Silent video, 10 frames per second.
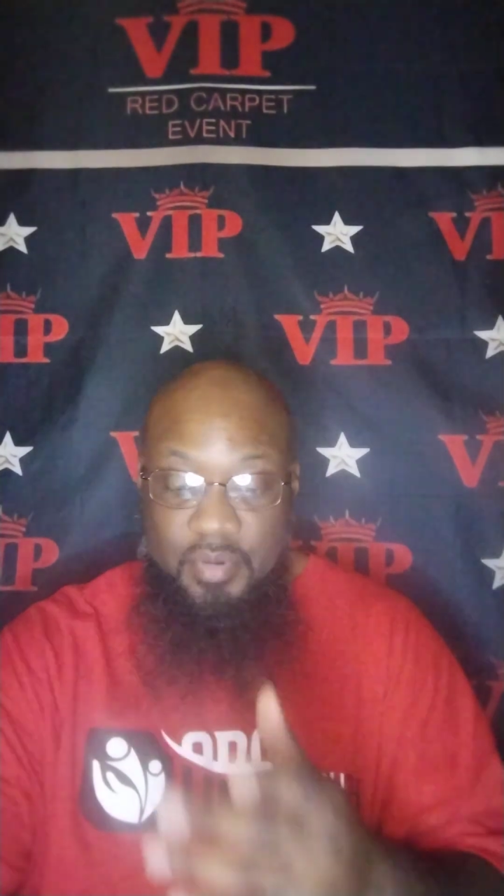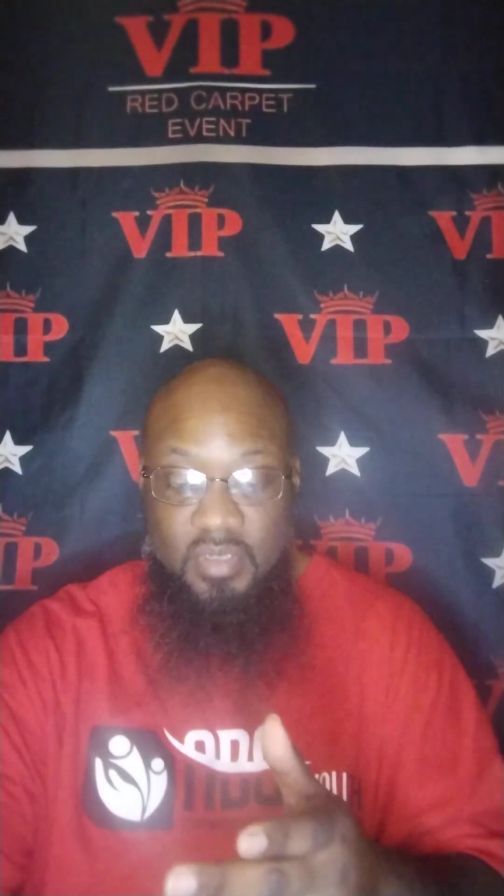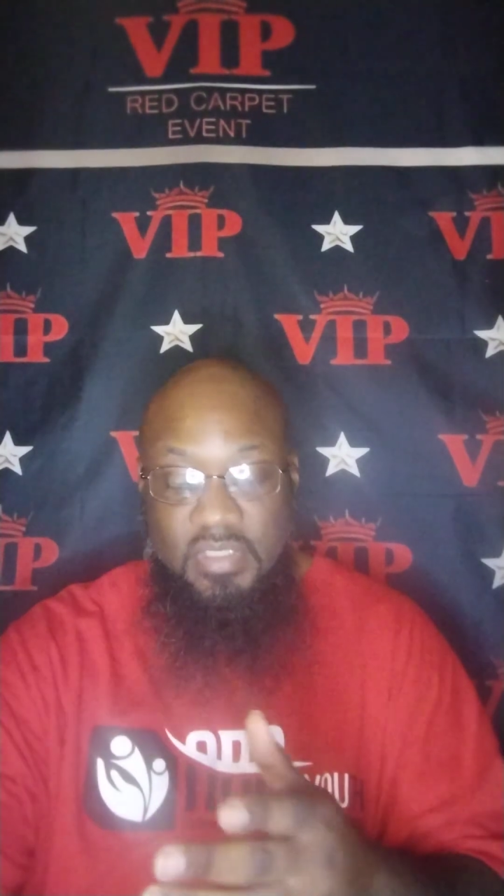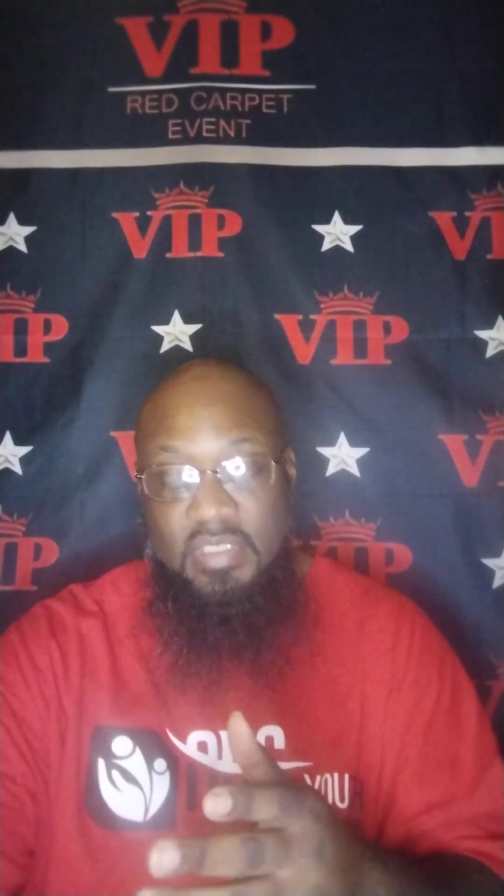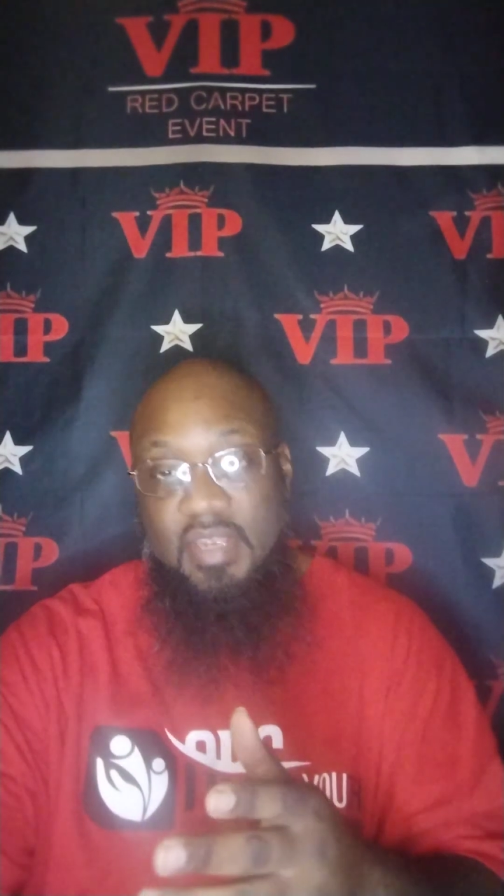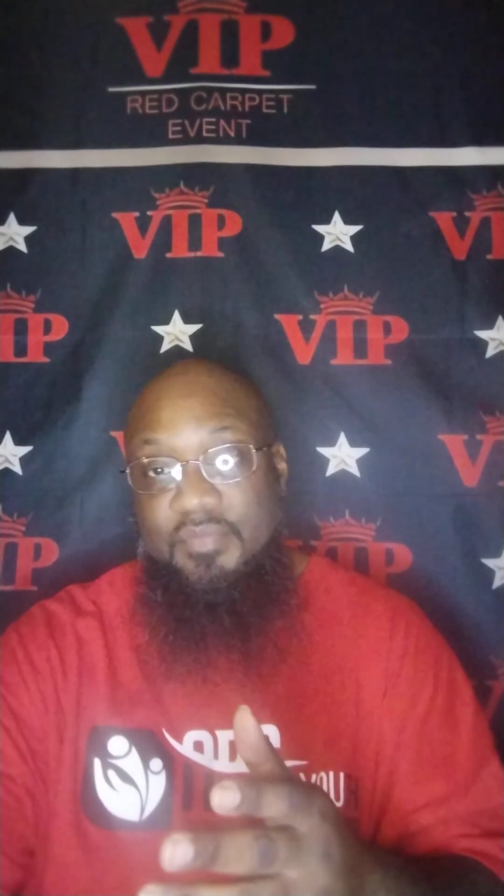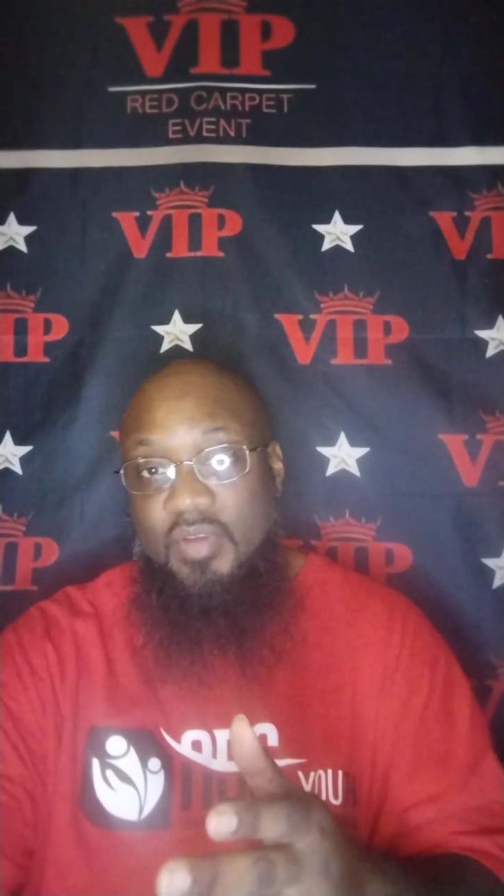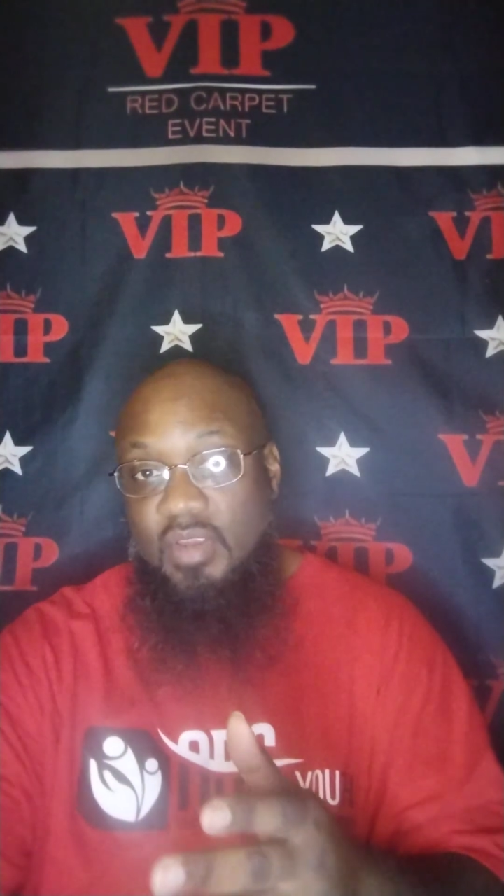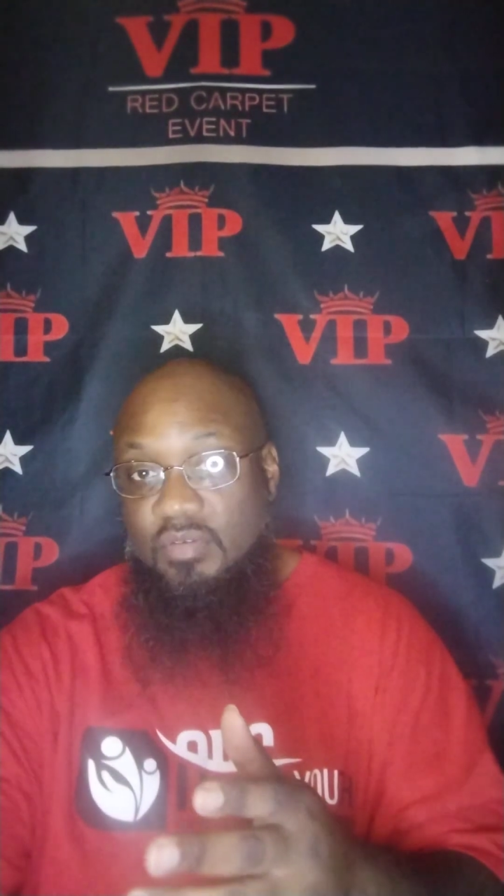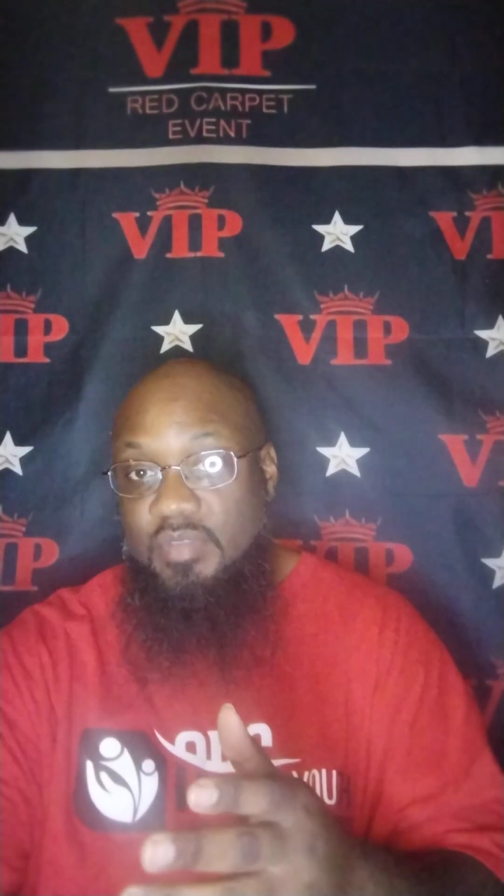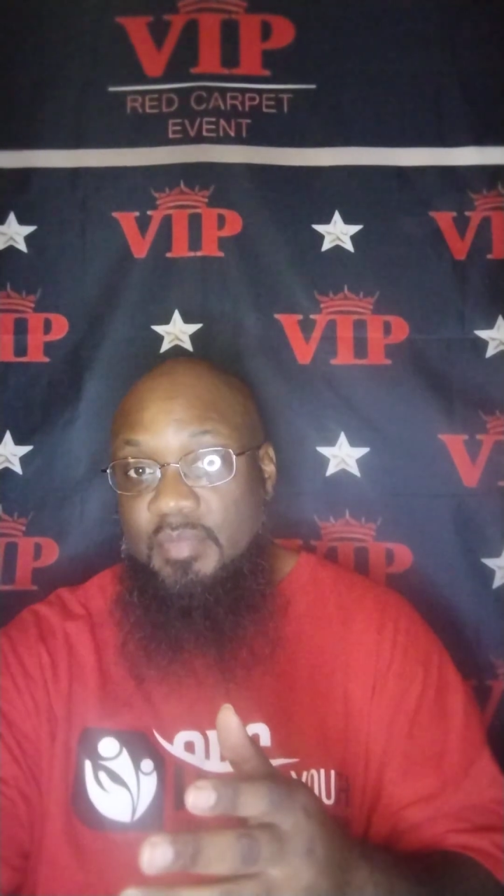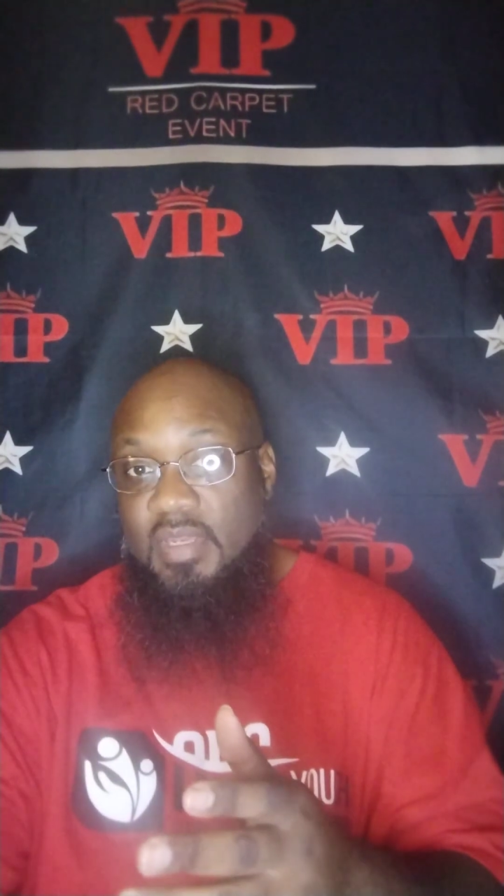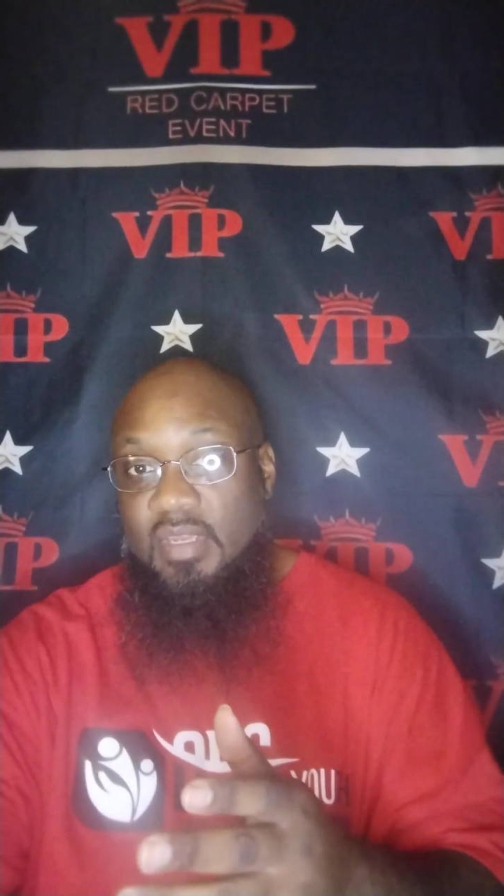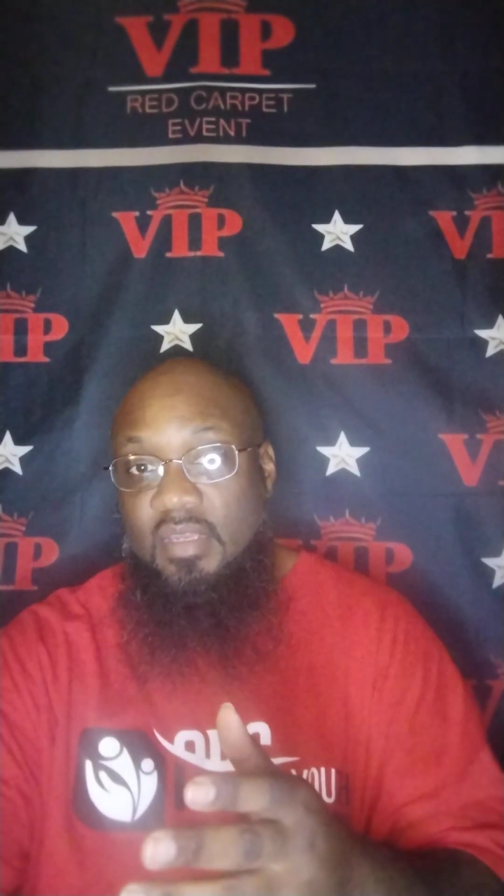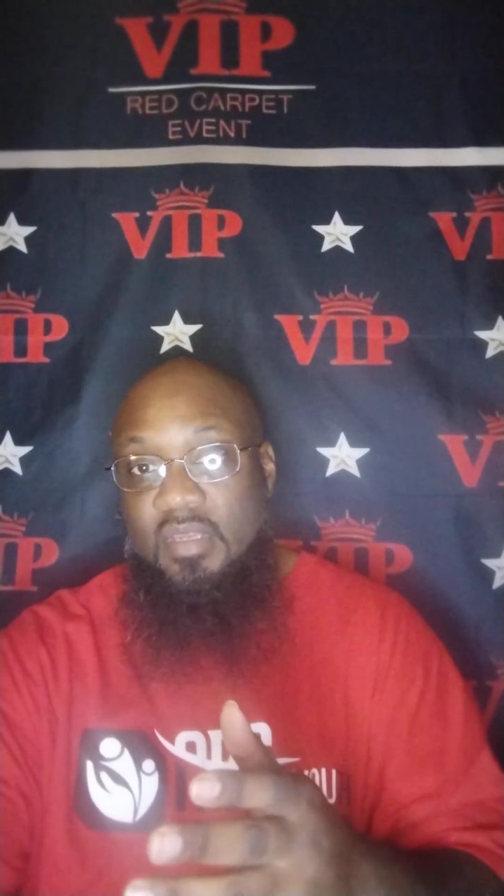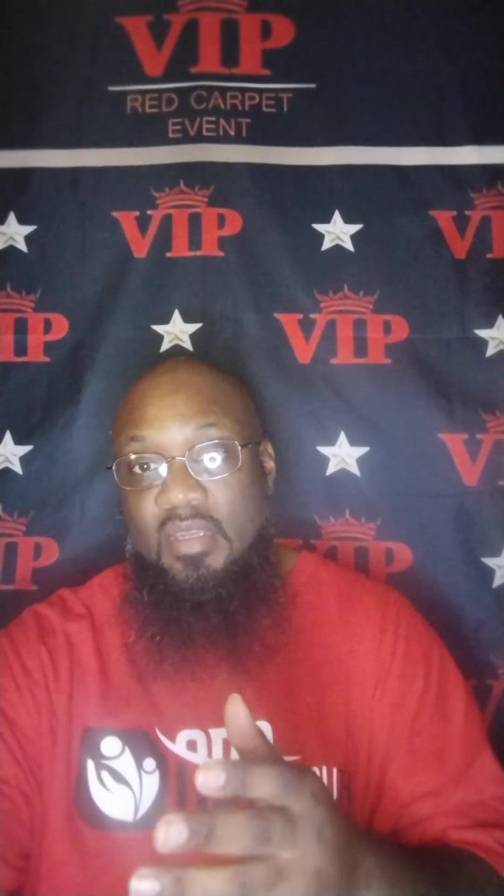purchase that fragrance, man,